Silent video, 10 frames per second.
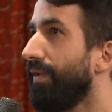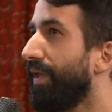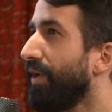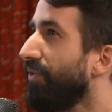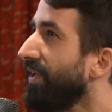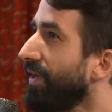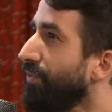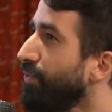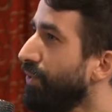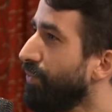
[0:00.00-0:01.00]
They right now
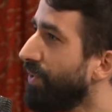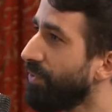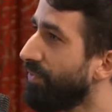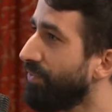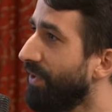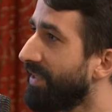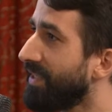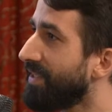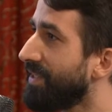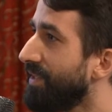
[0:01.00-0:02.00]
do not work with
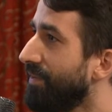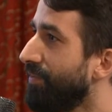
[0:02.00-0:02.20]
Freeletics,